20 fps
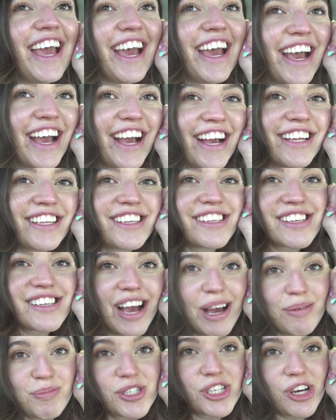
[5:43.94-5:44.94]
and
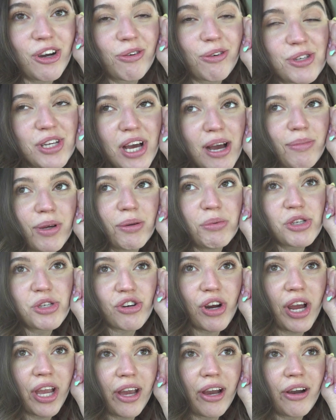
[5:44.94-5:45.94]
I'm stoked. I'm gonna be
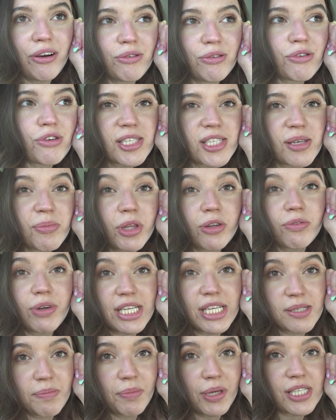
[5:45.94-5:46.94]
trying out some of the
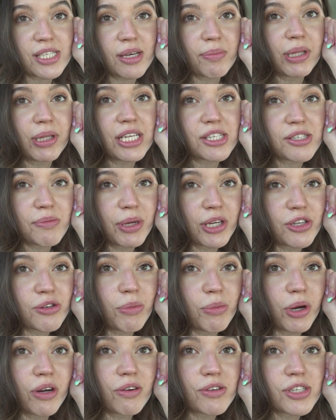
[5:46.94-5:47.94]
recipes I plan to make
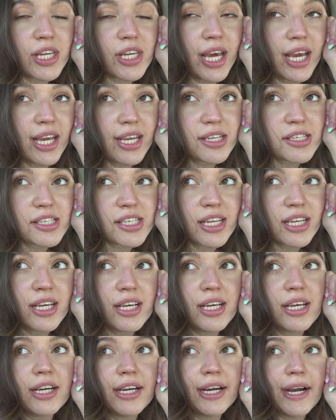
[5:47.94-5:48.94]
tomorrow tonight.
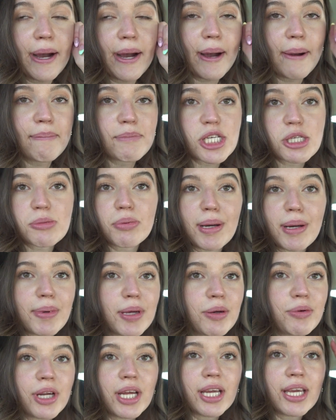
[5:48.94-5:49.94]
I'm um, just
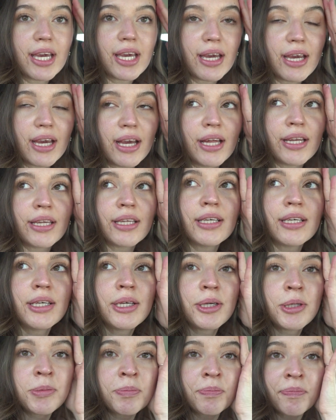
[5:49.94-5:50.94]
prepping what I can.
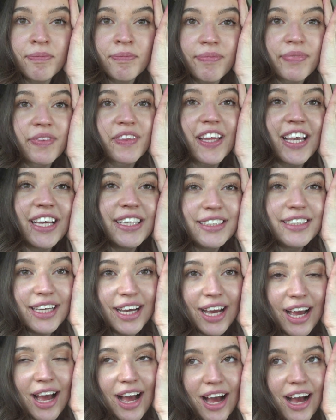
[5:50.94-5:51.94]
And
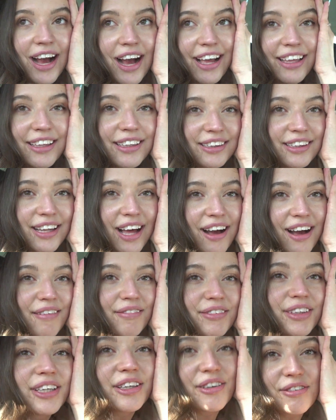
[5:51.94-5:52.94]
yeah, I love
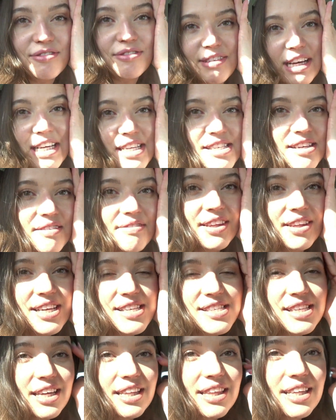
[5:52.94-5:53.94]
little festive
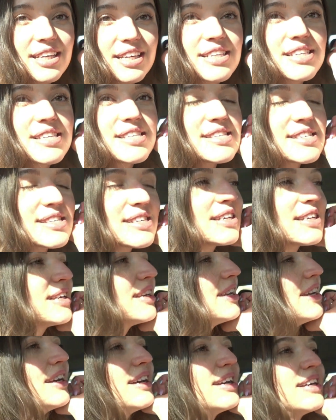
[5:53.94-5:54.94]
things like this
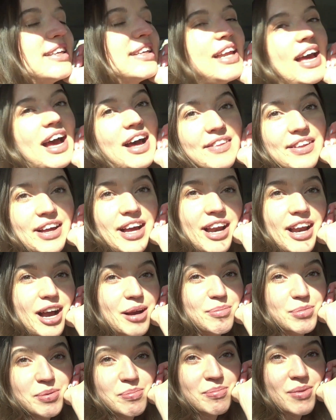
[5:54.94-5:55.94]
now that I'm a